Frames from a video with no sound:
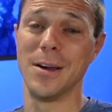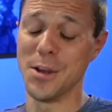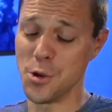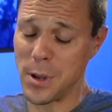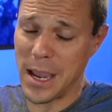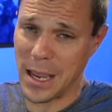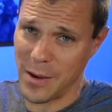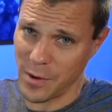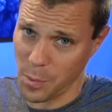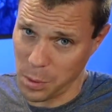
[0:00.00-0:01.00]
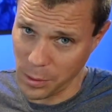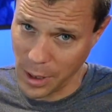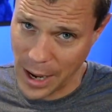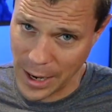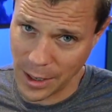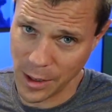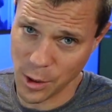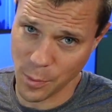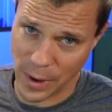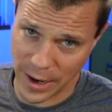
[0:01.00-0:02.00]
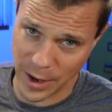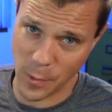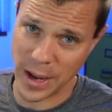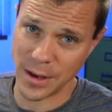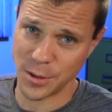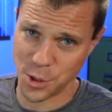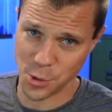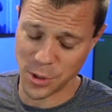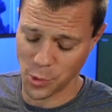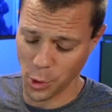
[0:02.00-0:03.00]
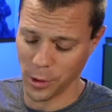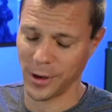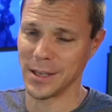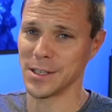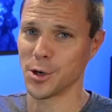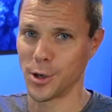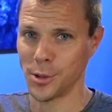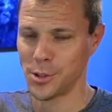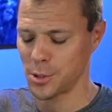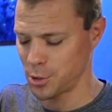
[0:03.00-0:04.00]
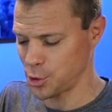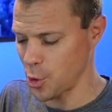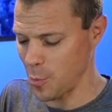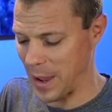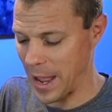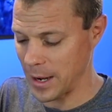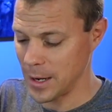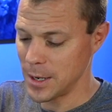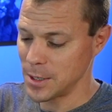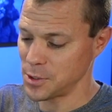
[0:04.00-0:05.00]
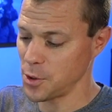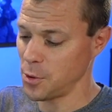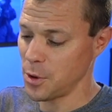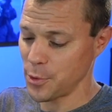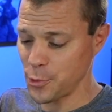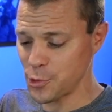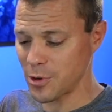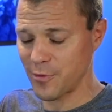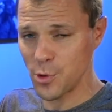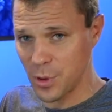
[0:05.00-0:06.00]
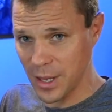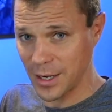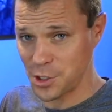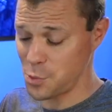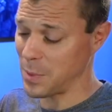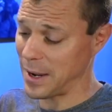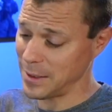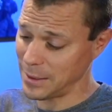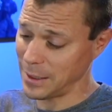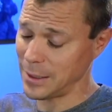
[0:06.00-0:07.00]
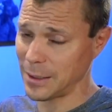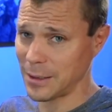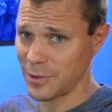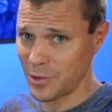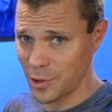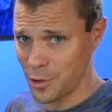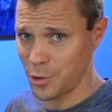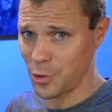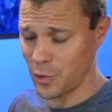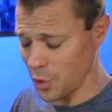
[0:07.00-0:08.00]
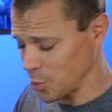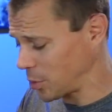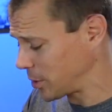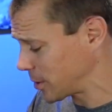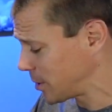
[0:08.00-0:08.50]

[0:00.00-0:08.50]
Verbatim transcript: You can't even apply your body weight to the roller because it hurts so bad. So those are a few things you might need to consider using a roller.